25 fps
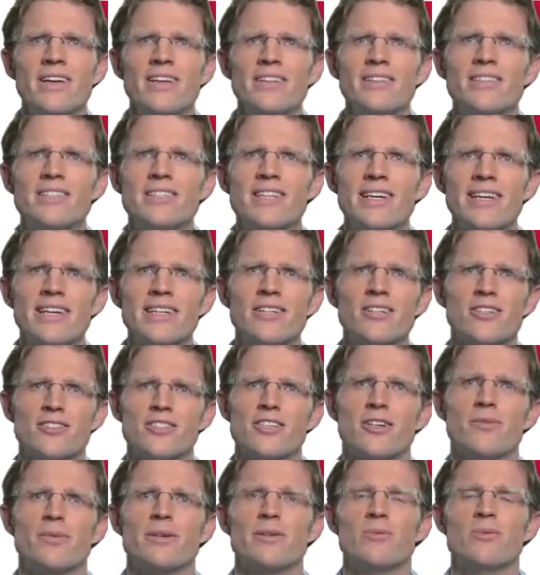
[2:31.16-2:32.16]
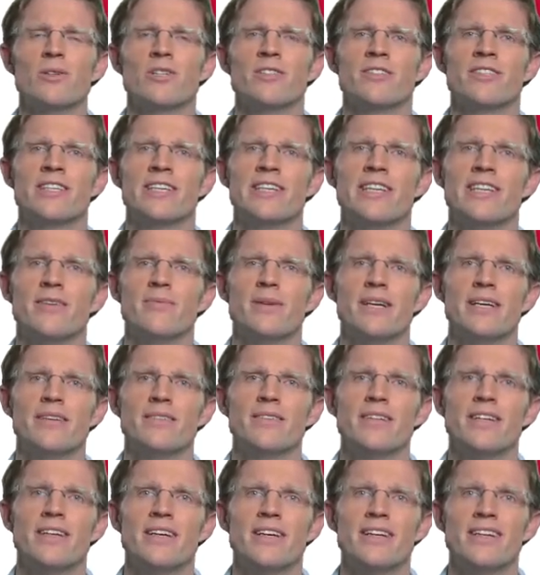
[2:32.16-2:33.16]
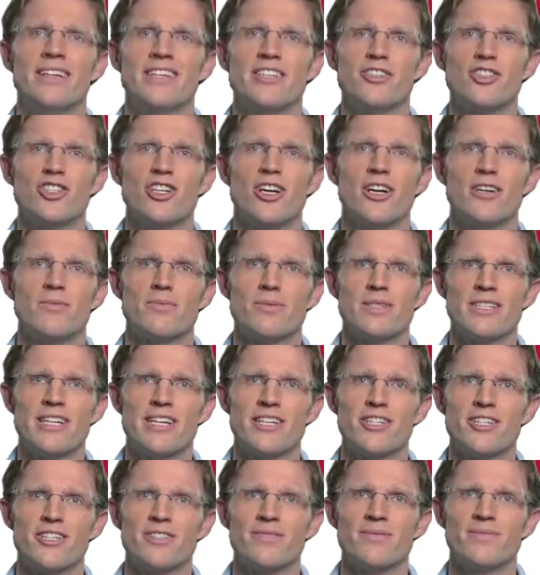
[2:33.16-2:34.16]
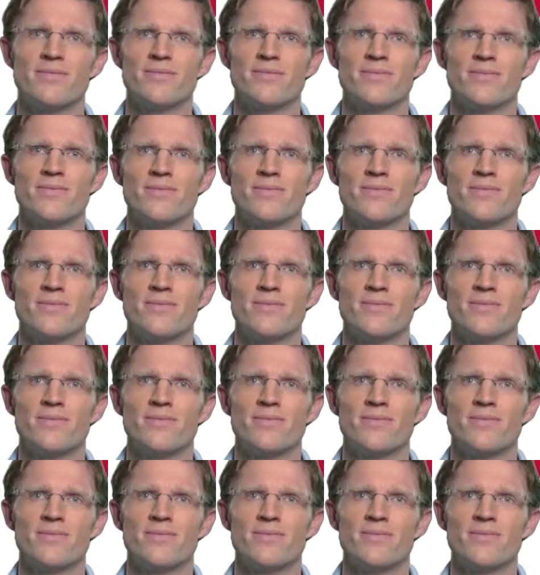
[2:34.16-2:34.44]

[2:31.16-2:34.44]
The second hot topic worth thinking about is child protection.